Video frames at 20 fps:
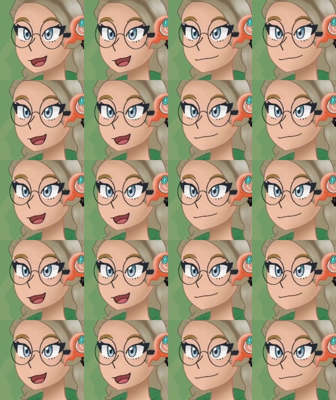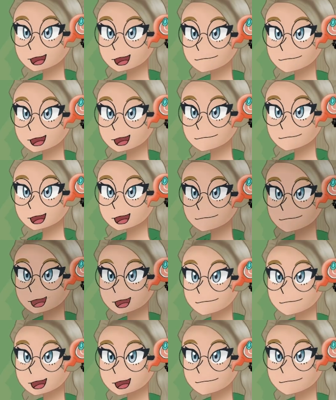We also have
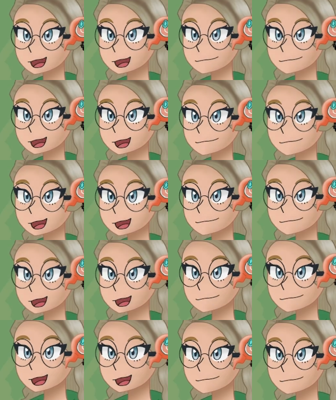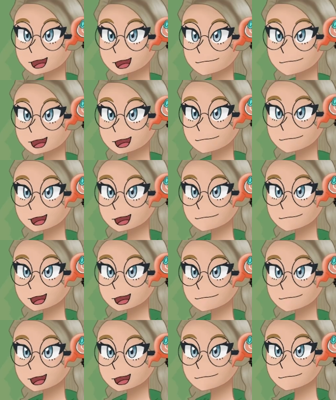Gallade, which for those of you who
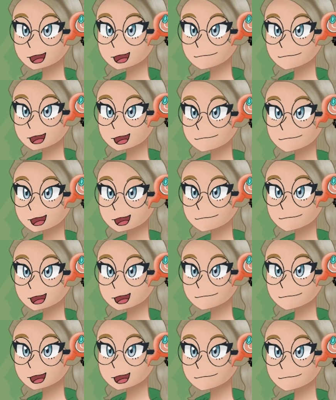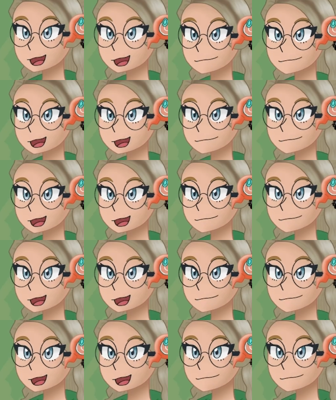have watched Project Abyss would know,
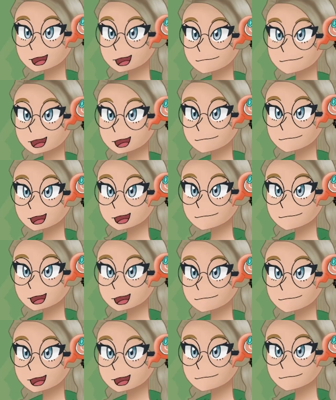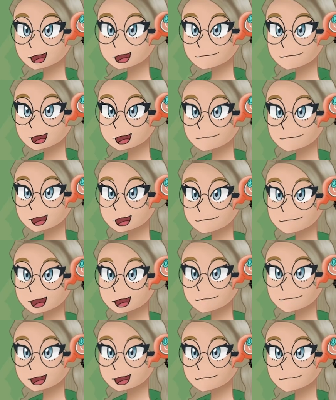that is the Doctor's
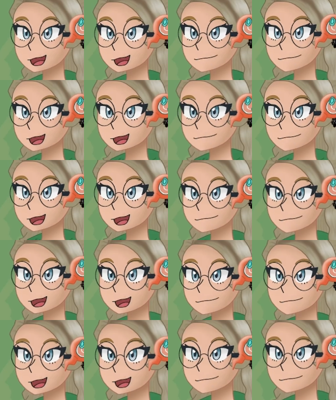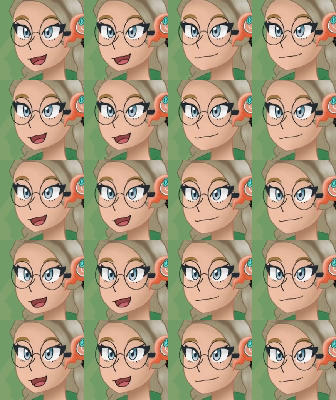ace Pokemon. I even took some time out
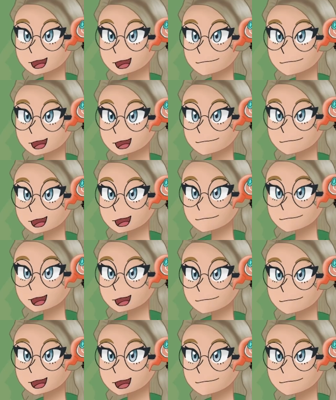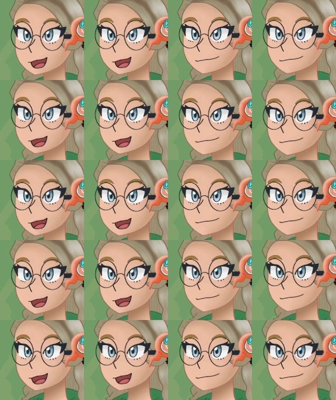of my day to go and try to shiny hunt
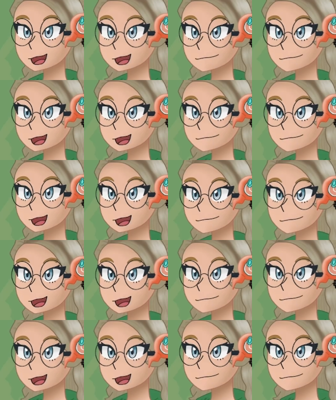that, and